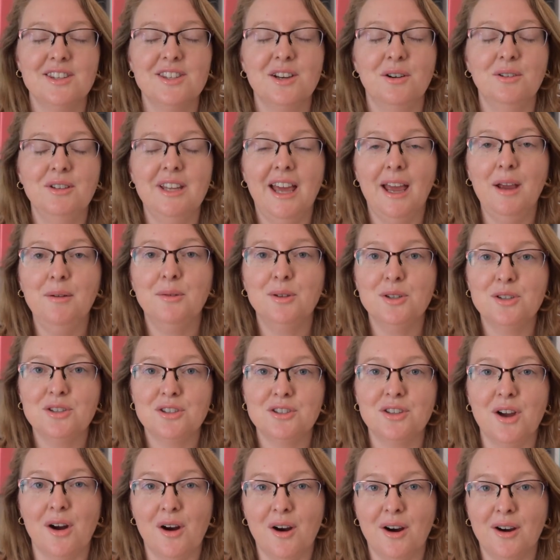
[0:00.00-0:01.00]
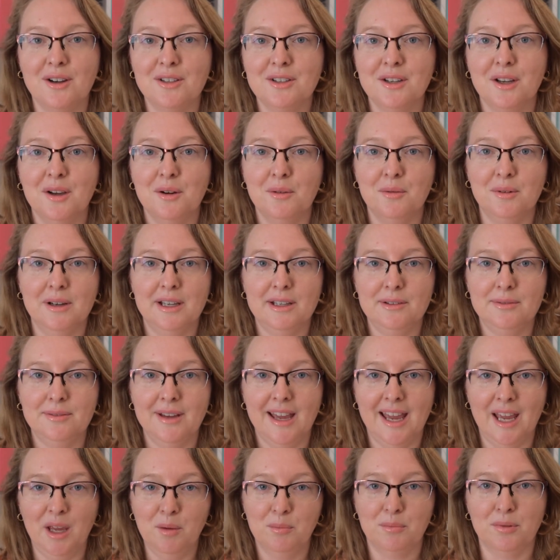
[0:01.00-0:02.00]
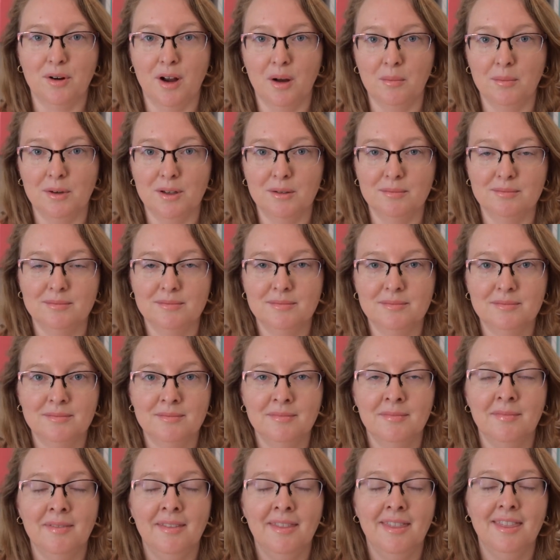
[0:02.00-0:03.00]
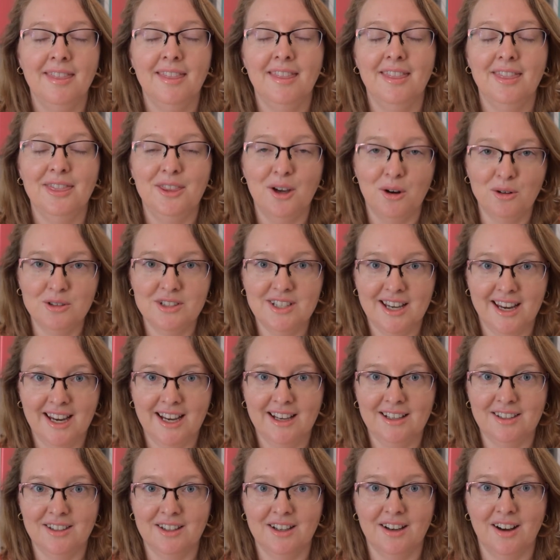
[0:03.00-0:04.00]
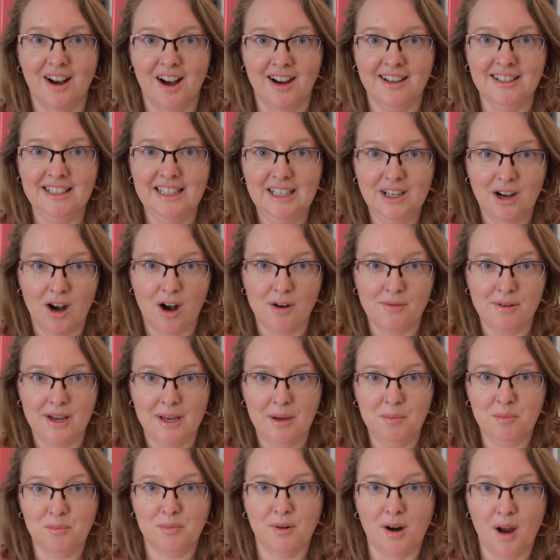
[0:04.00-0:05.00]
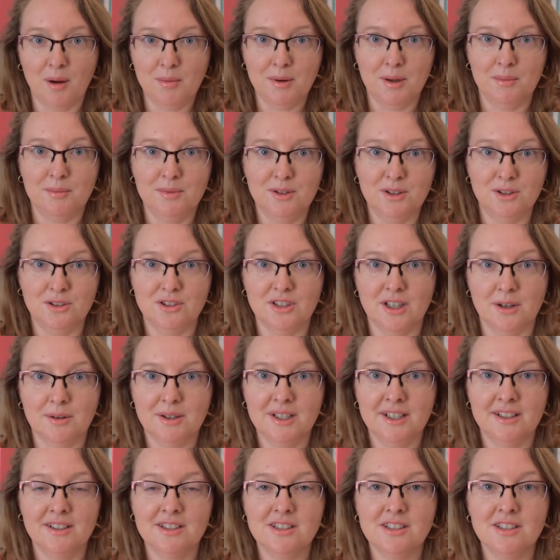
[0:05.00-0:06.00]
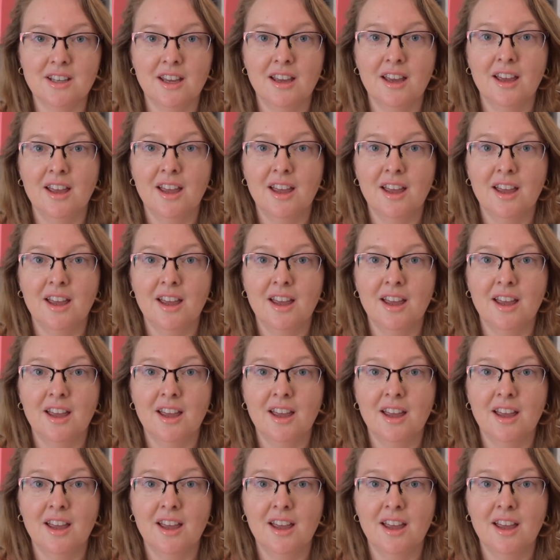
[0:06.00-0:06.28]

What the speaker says: So they will start with a problem. Don't take the idea of a problem too serious.